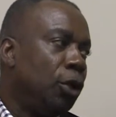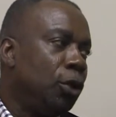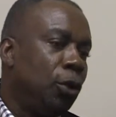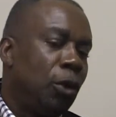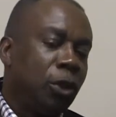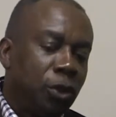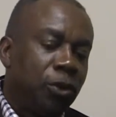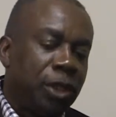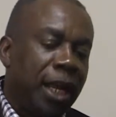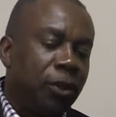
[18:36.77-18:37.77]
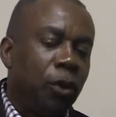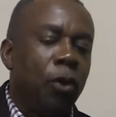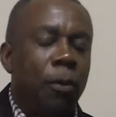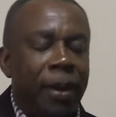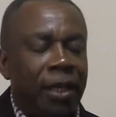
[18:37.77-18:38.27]
you try to
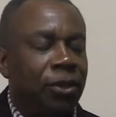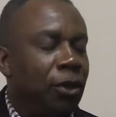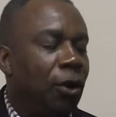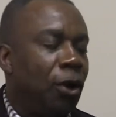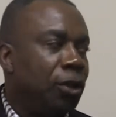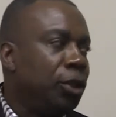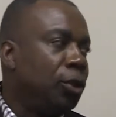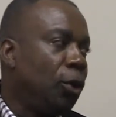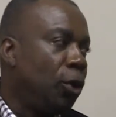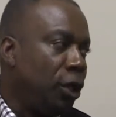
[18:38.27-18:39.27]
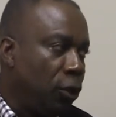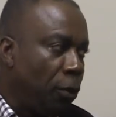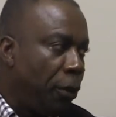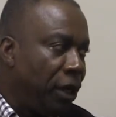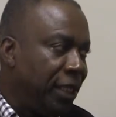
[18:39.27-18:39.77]
go back to your country to go into
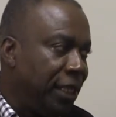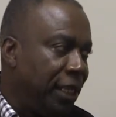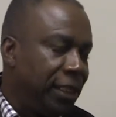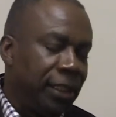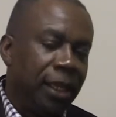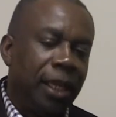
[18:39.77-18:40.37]
politics?"